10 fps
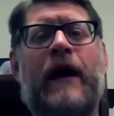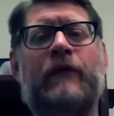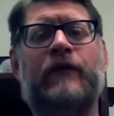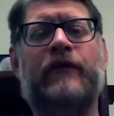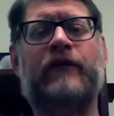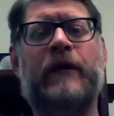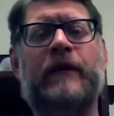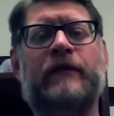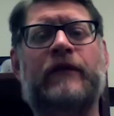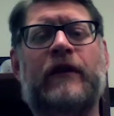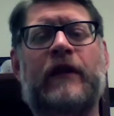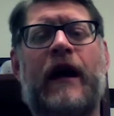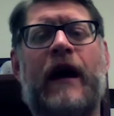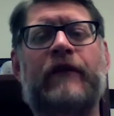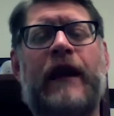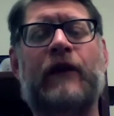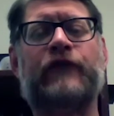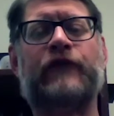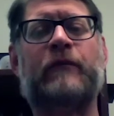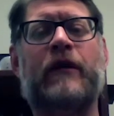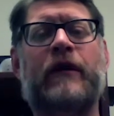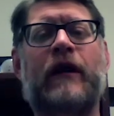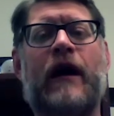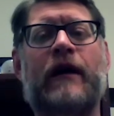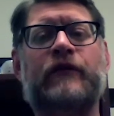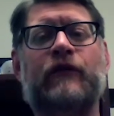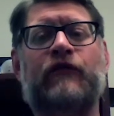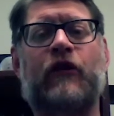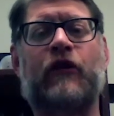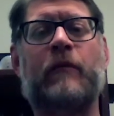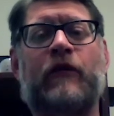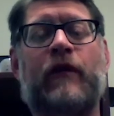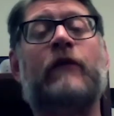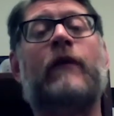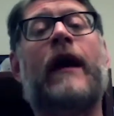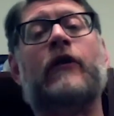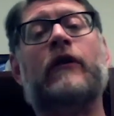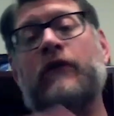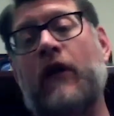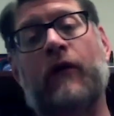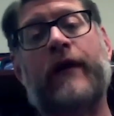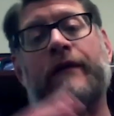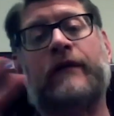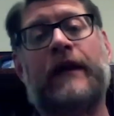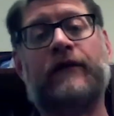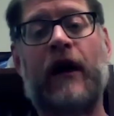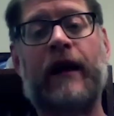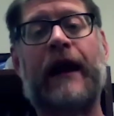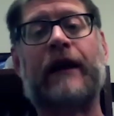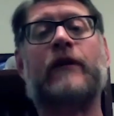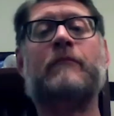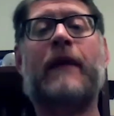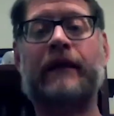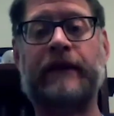proud recipient of an outsmarting osteosarcoma grant. Rather, no, that's not accurate.